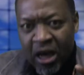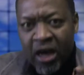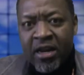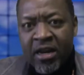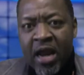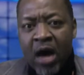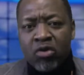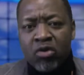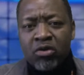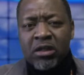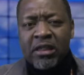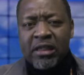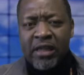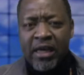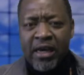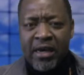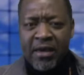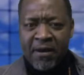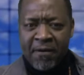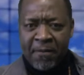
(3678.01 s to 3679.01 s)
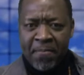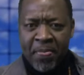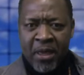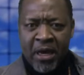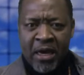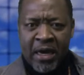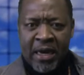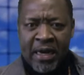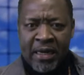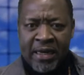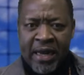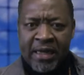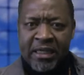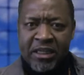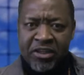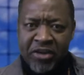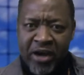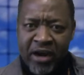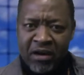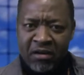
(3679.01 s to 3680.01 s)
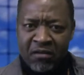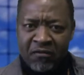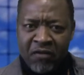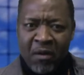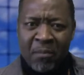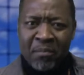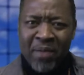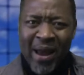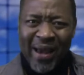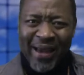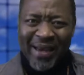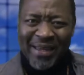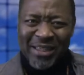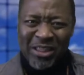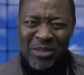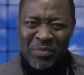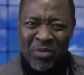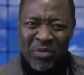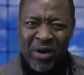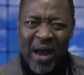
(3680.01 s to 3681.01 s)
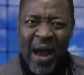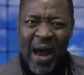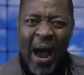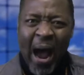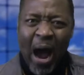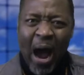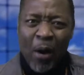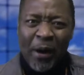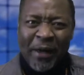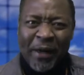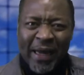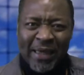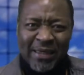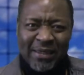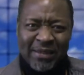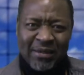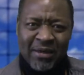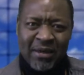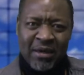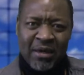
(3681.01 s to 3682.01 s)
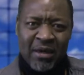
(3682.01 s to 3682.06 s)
Now you see the trail from Black History Month, how it has,